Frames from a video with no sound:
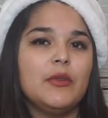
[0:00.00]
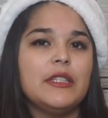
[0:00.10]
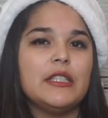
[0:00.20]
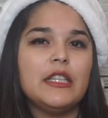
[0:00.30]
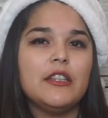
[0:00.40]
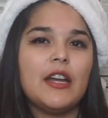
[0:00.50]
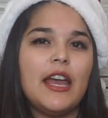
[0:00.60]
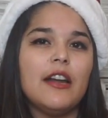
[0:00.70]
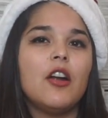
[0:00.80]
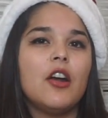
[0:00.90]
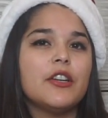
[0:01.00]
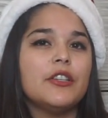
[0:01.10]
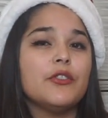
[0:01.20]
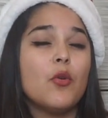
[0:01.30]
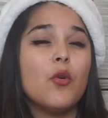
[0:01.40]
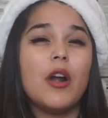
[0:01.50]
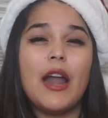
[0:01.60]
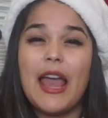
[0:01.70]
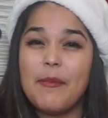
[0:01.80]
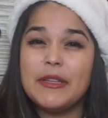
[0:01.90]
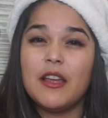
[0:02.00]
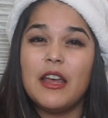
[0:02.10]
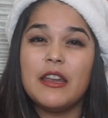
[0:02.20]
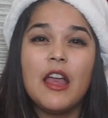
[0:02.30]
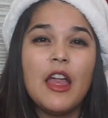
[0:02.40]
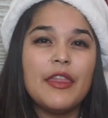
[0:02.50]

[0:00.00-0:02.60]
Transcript: was either at Carter's or Amazon.